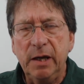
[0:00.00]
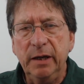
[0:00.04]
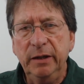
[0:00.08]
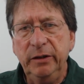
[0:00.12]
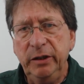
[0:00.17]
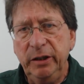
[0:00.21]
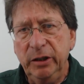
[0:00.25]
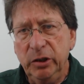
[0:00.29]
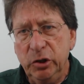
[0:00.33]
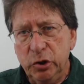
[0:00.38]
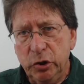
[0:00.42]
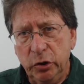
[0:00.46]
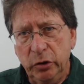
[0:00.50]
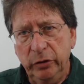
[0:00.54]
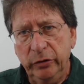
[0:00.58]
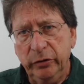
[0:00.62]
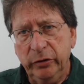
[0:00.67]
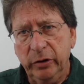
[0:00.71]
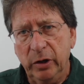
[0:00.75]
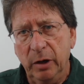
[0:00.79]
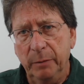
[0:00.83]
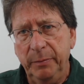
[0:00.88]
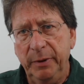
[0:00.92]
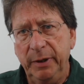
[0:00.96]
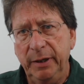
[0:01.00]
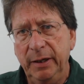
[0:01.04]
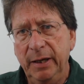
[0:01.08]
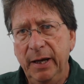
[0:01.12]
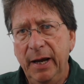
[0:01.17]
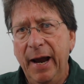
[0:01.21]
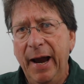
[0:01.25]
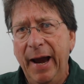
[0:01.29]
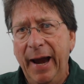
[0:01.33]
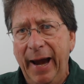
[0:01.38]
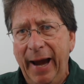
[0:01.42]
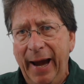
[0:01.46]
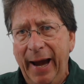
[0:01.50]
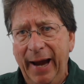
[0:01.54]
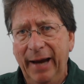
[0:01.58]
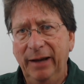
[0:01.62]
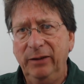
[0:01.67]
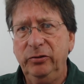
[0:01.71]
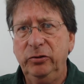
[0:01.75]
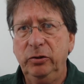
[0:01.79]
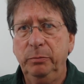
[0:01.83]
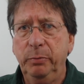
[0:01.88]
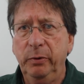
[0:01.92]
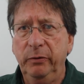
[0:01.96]
The insurance company
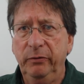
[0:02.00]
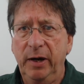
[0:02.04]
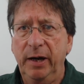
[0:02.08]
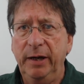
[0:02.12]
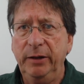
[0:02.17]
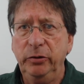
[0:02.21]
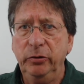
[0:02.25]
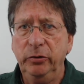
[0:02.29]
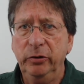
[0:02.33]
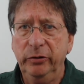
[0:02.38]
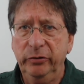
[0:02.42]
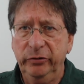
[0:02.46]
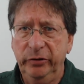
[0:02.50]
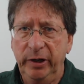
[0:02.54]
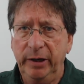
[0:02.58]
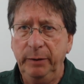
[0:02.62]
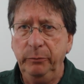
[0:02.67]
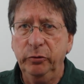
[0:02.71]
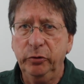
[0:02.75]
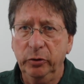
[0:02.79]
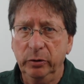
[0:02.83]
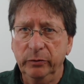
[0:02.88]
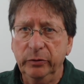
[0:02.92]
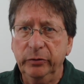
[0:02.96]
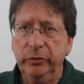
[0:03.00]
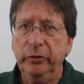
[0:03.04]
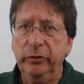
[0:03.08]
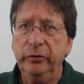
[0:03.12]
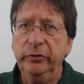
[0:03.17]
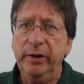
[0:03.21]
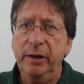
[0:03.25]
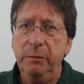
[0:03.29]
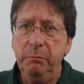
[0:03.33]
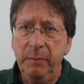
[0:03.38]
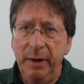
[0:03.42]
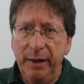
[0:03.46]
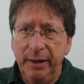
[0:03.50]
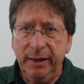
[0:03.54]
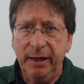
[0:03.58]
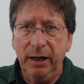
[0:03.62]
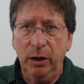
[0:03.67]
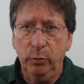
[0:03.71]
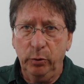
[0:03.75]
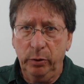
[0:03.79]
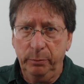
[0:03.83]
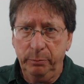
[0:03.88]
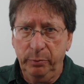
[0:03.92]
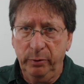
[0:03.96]
has to provide you the same services that
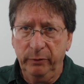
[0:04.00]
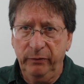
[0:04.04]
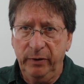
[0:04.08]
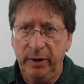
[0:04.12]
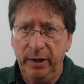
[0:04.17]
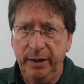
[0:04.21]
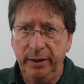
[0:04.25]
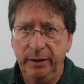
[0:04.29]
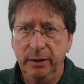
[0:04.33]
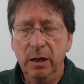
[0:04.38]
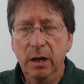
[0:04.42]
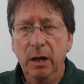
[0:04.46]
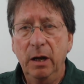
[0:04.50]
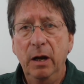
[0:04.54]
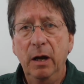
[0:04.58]
Medicare would provide.